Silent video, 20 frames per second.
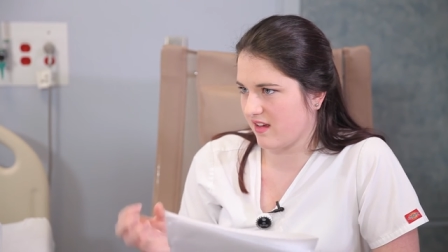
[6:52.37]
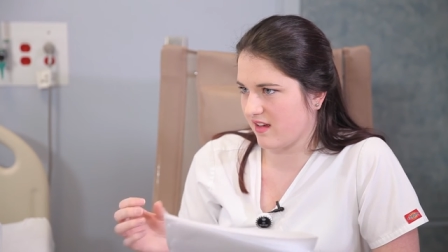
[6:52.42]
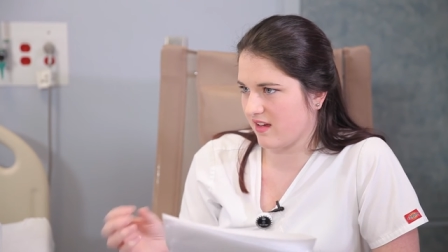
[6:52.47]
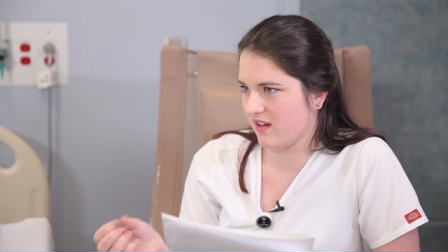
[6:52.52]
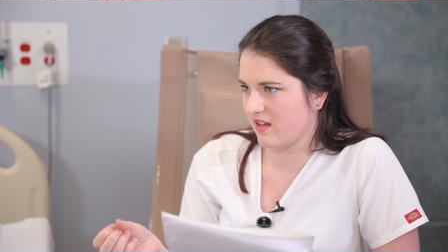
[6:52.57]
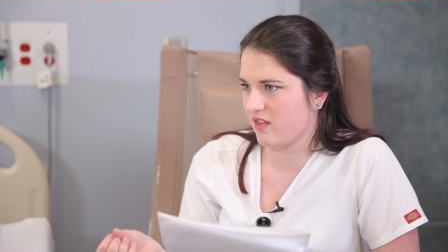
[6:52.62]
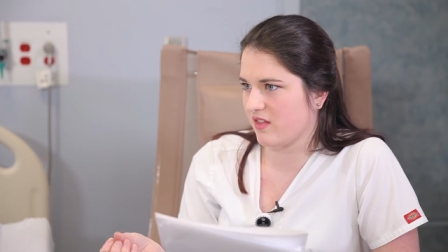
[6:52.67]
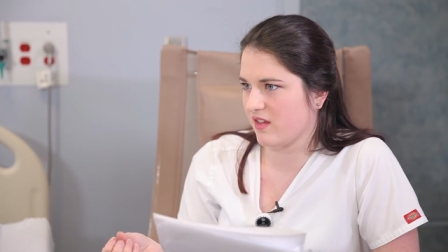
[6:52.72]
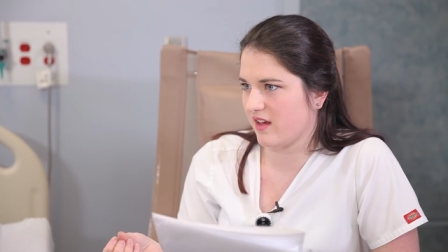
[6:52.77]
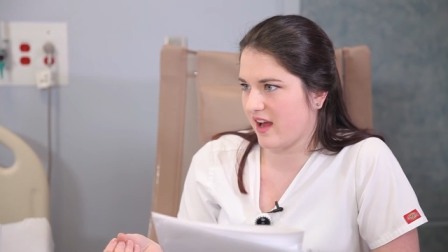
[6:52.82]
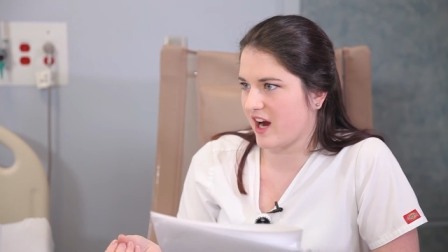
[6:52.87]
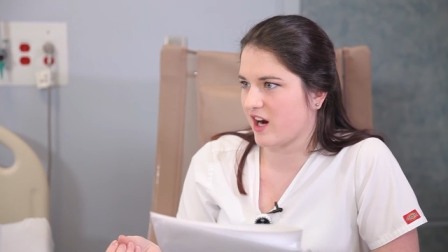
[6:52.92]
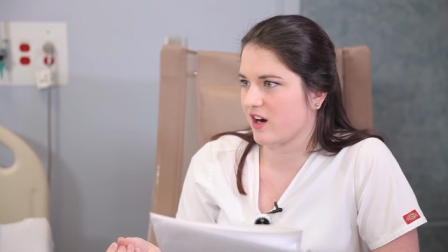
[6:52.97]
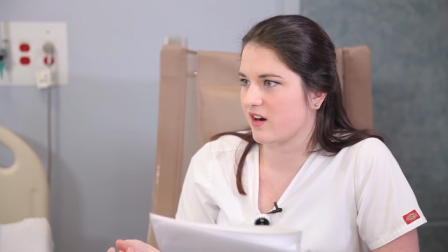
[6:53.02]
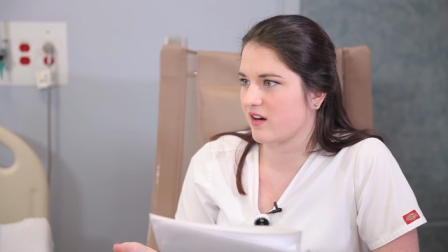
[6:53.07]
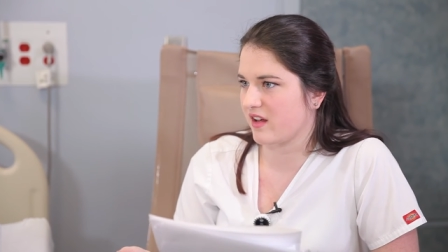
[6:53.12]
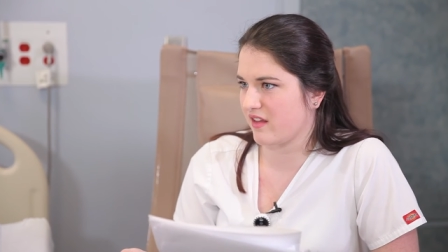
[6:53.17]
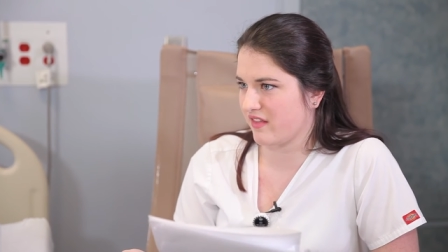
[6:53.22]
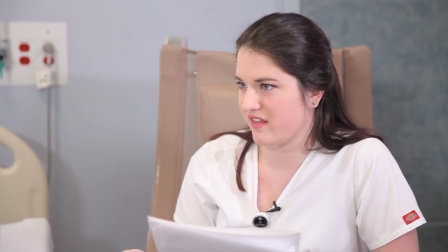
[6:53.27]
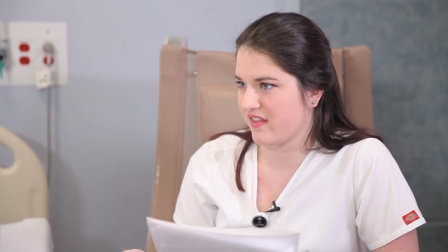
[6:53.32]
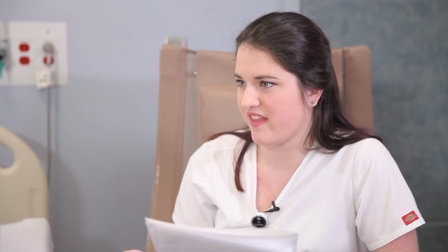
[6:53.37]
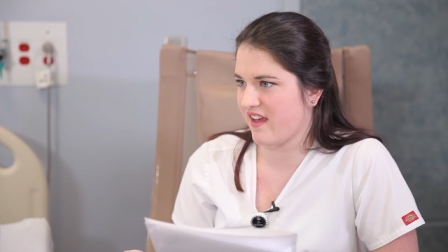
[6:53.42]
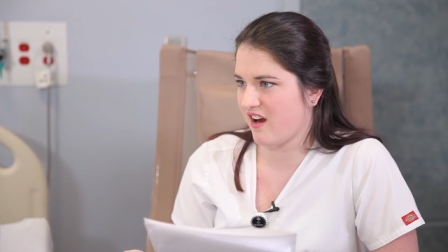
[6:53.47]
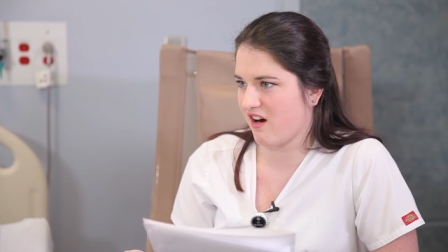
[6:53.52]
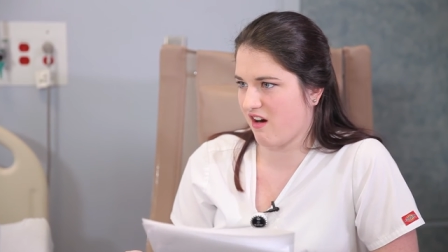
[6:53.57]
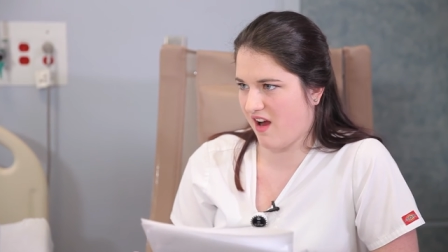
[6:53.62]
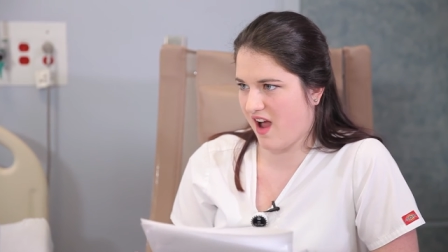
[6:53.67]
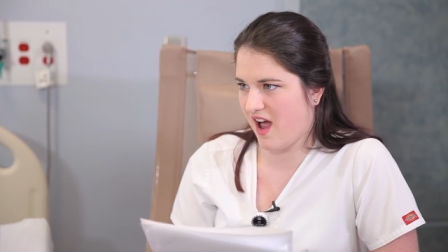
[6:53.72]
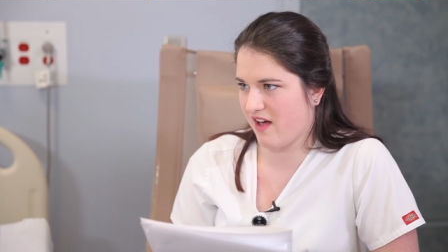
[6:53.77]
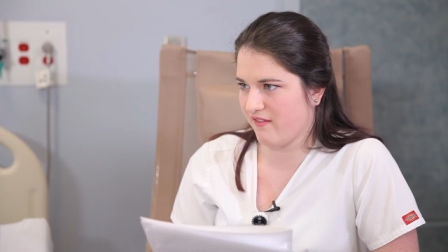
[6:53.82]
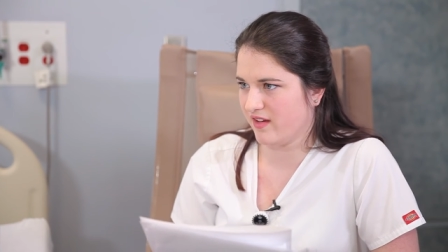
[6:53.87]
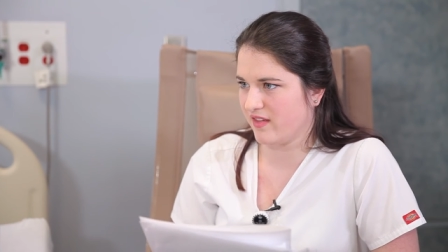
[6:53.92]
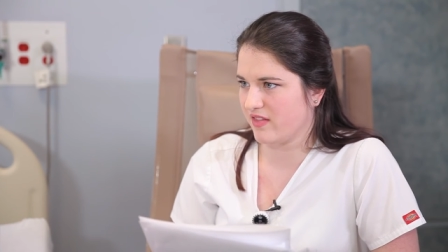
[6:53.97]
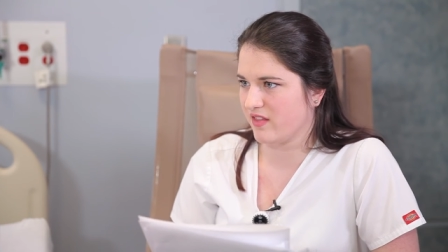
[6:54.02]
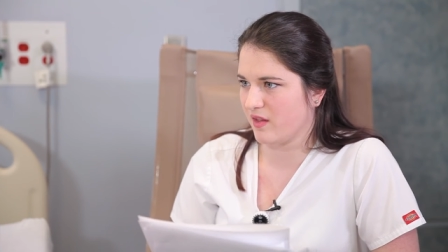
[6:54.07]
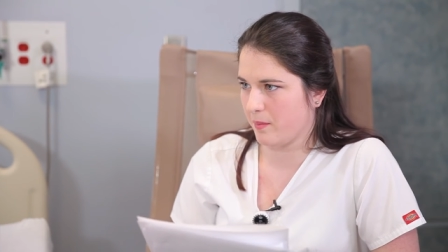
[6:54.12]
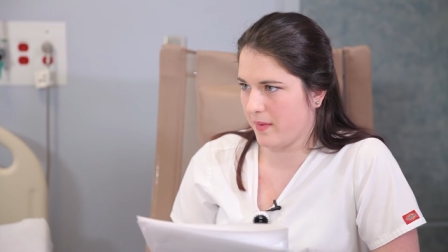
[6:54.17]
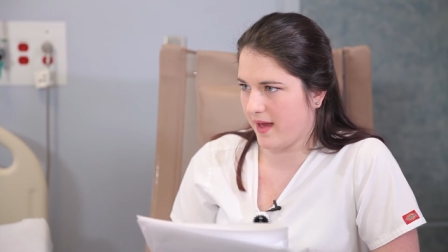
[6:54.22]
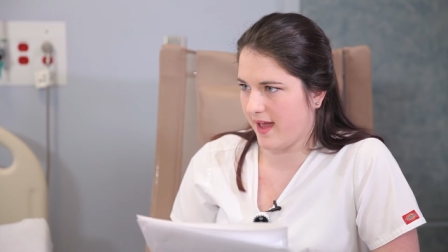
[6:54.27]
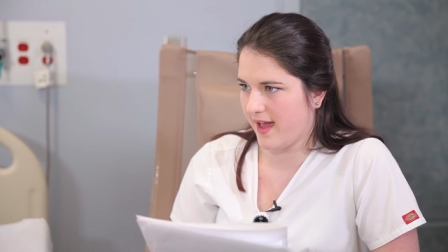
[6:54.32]
in the area that they're having
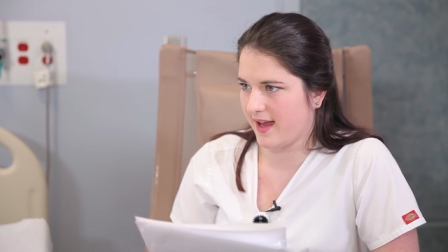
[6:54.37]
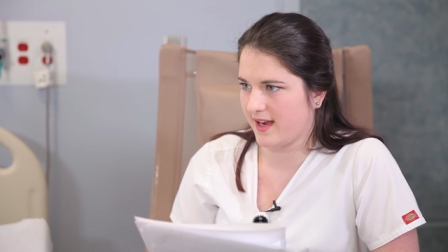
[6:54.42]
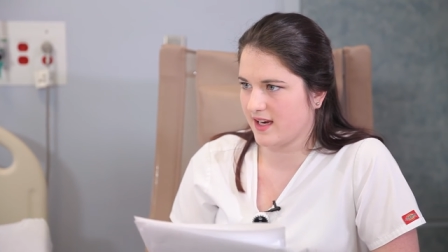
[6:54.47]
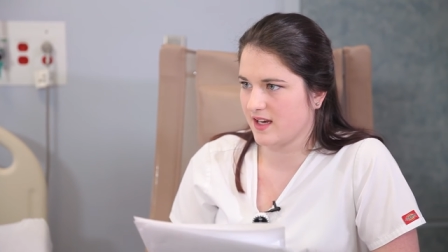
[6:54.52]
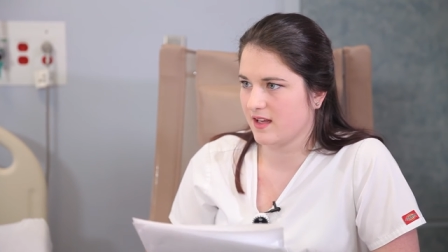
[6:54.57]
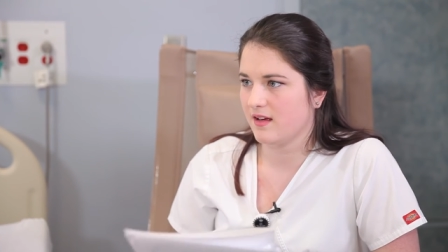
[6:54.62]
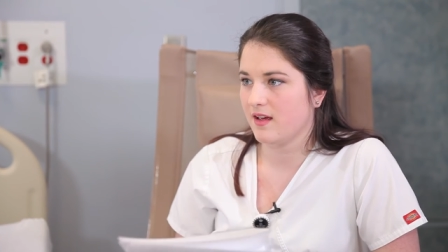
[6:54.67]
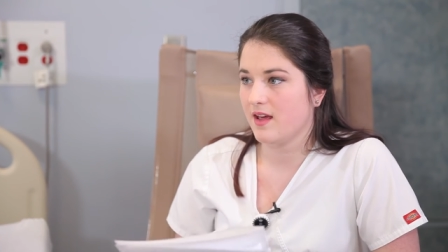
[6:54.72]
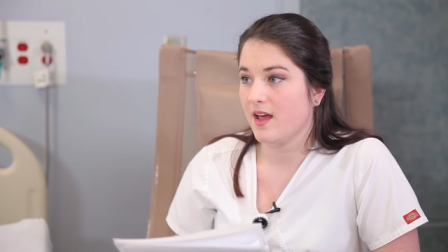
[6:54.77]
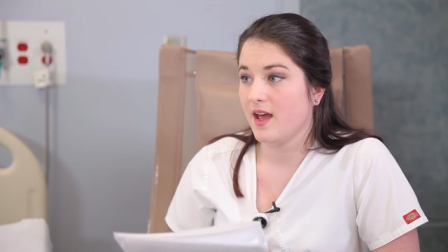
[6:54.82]
the pain.